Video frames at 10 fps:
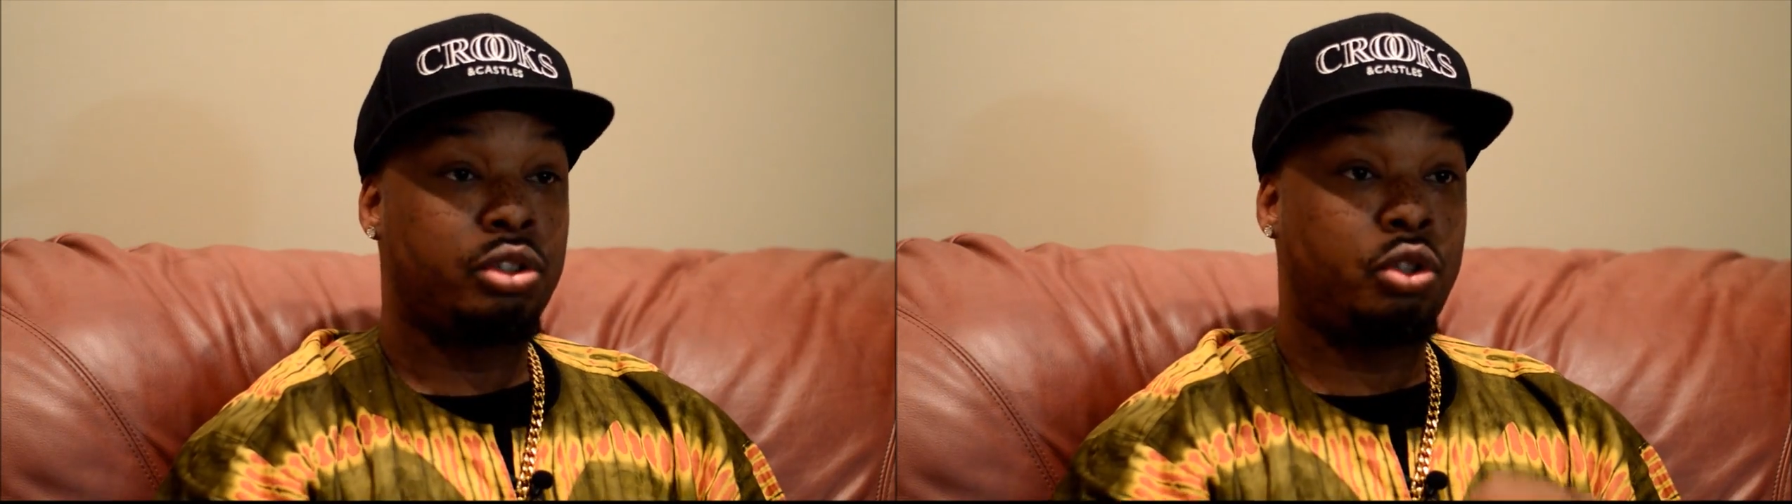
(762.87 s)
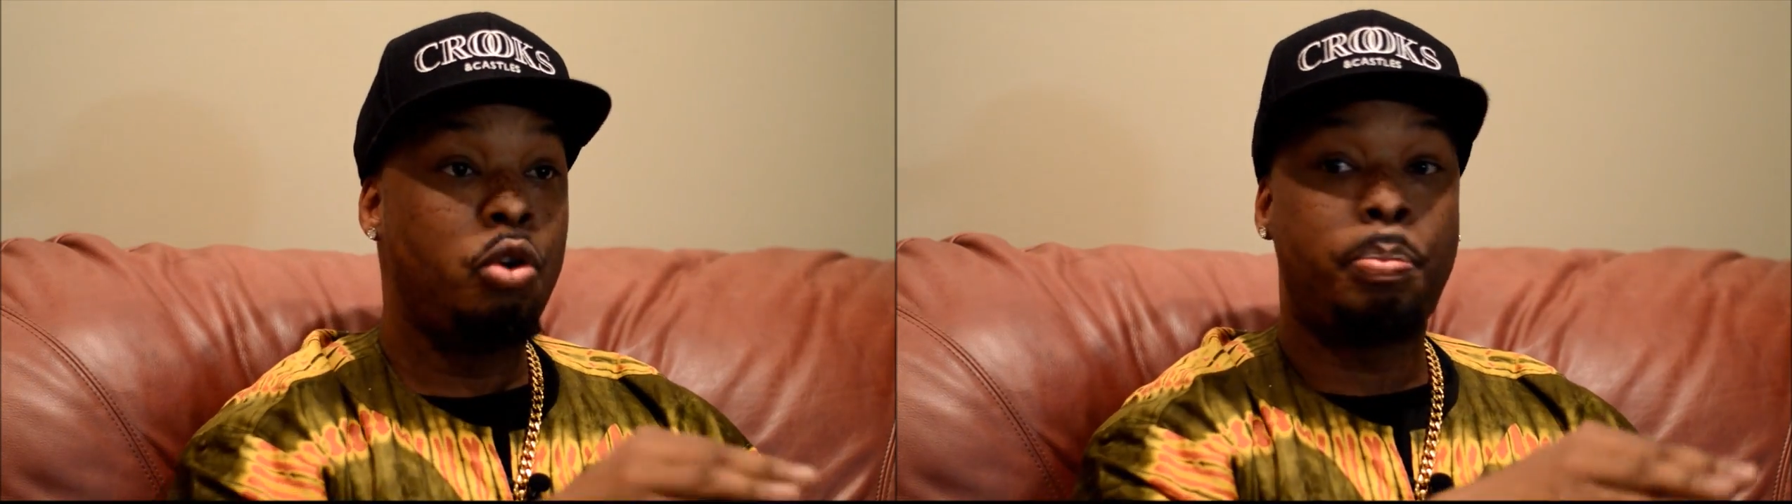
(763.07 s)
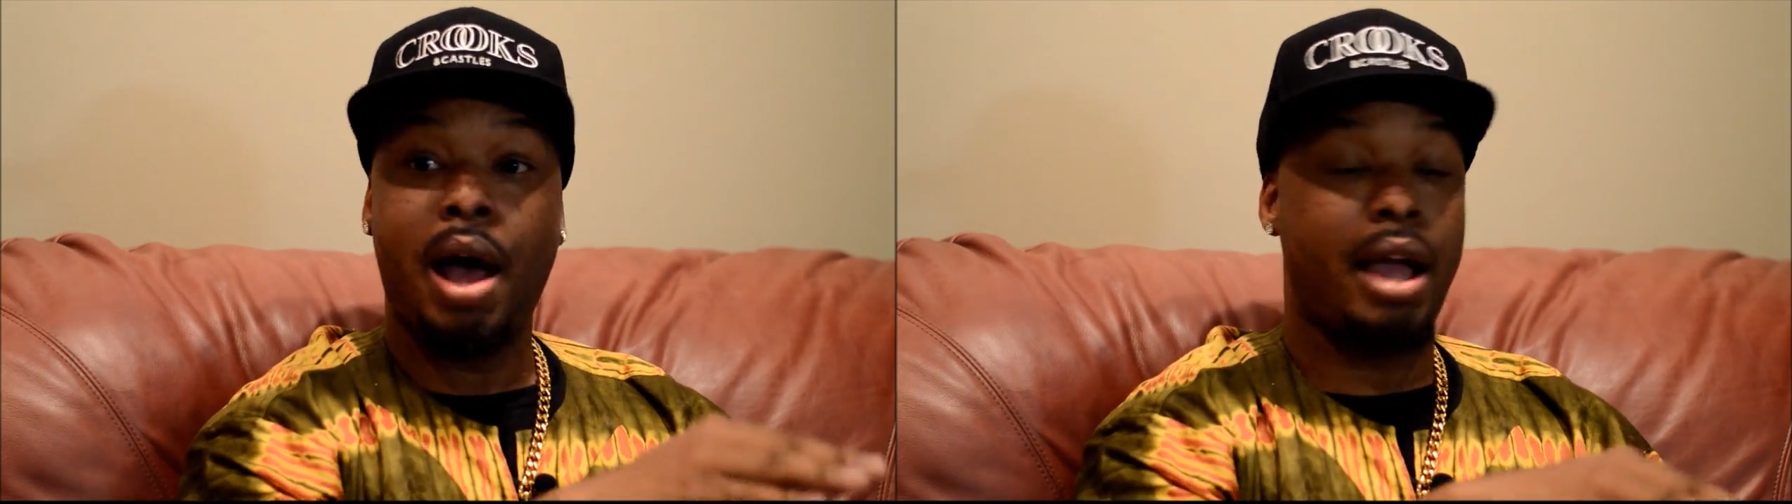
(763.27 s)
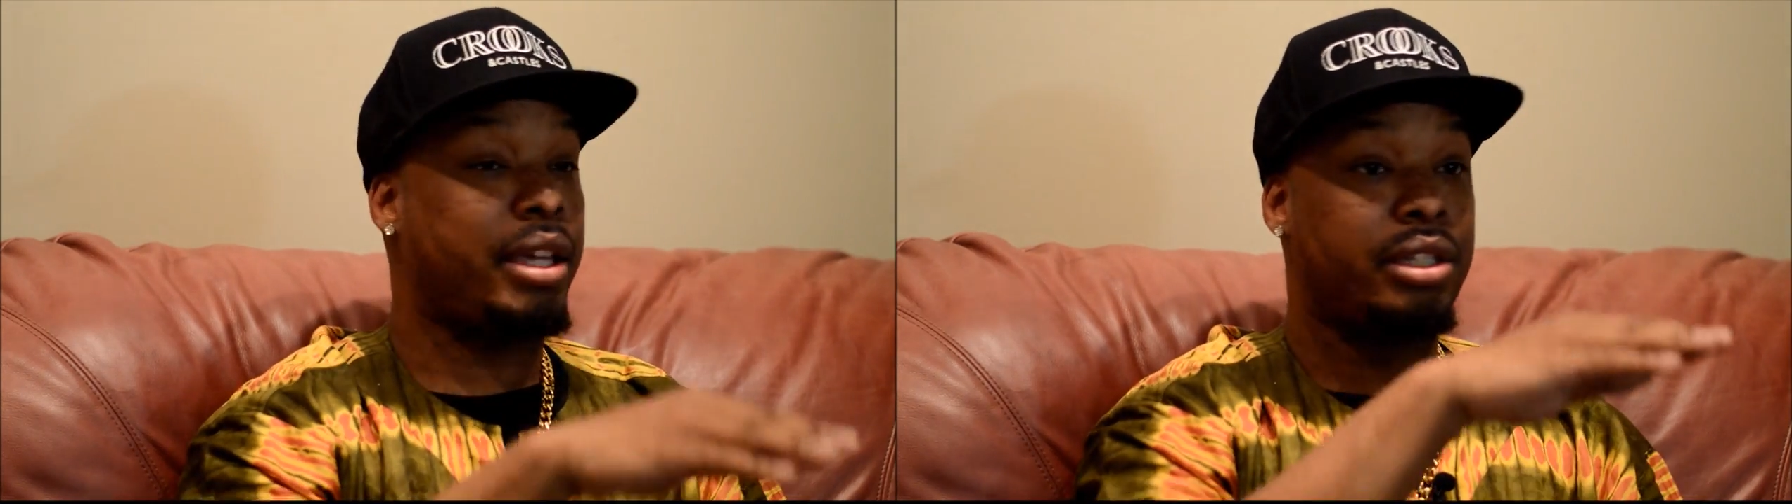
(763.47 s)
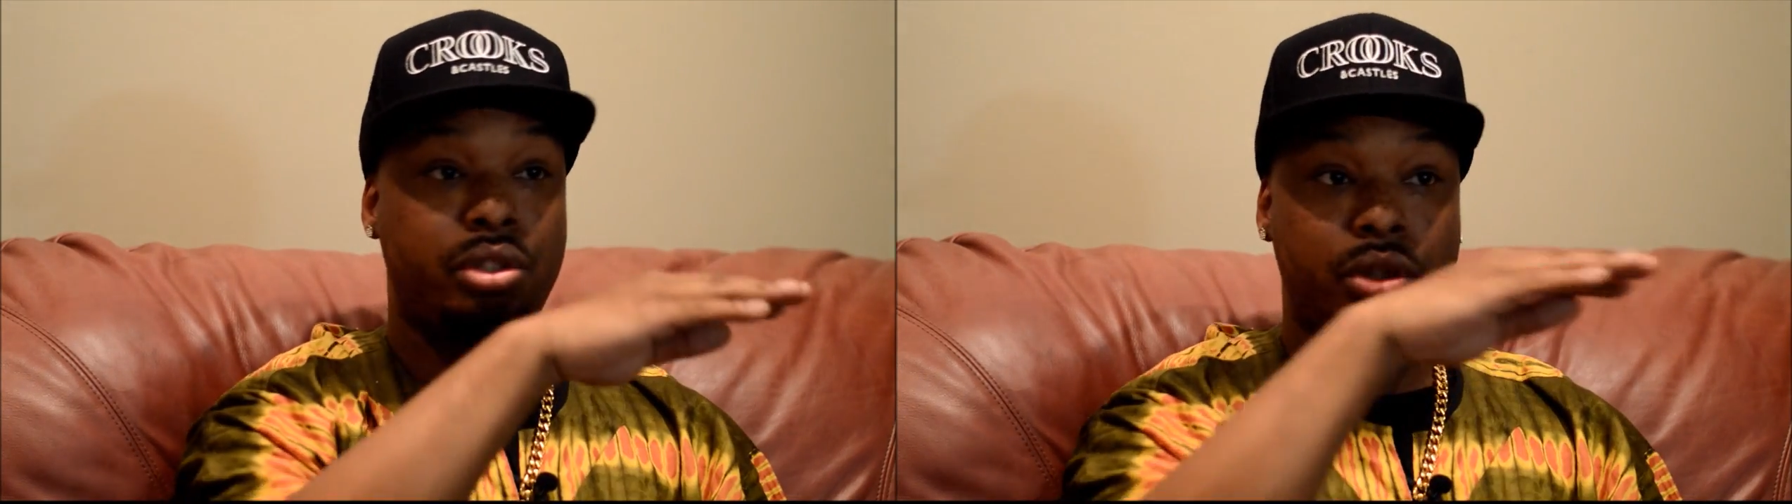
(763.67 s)

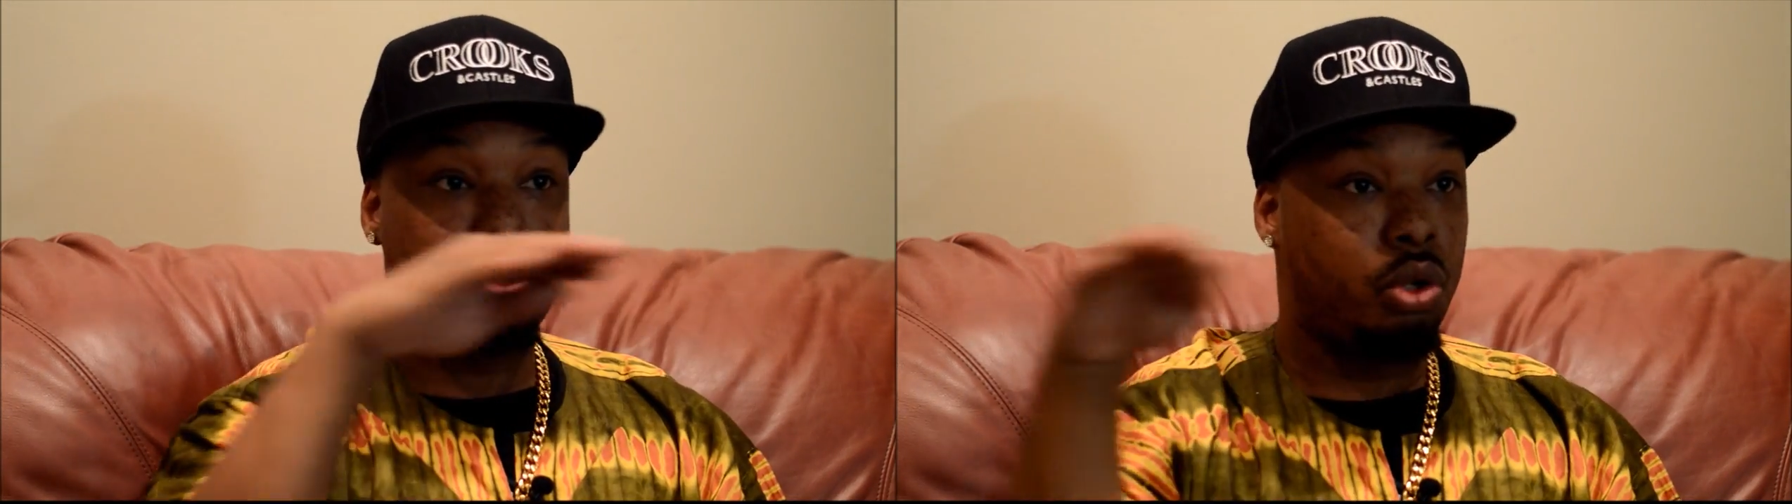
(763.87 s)
Tupac is